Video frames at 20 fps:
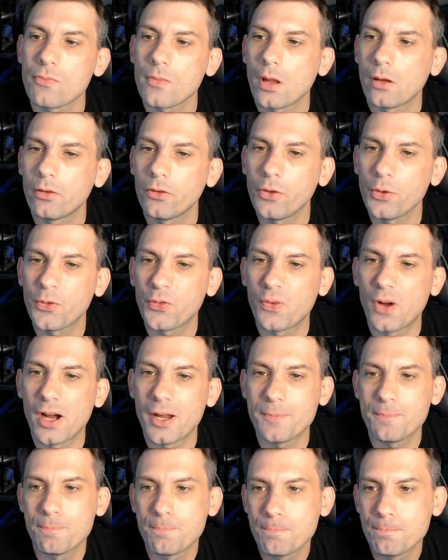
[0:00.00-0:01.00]
This looks
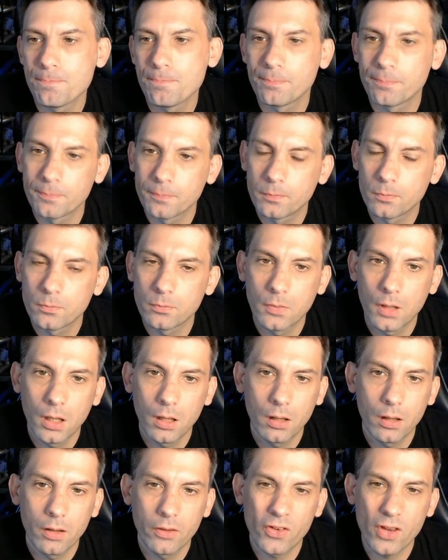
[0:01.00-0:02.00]
fine.
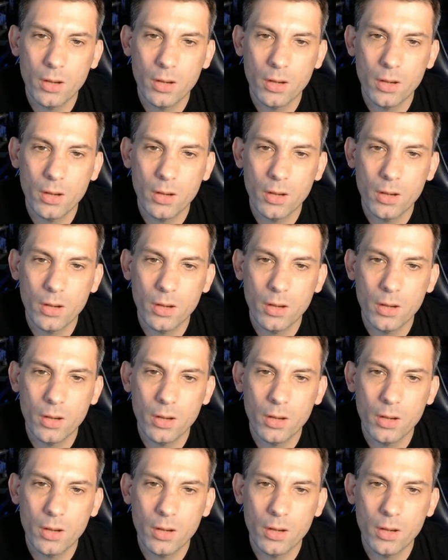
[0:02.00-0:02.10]
It's not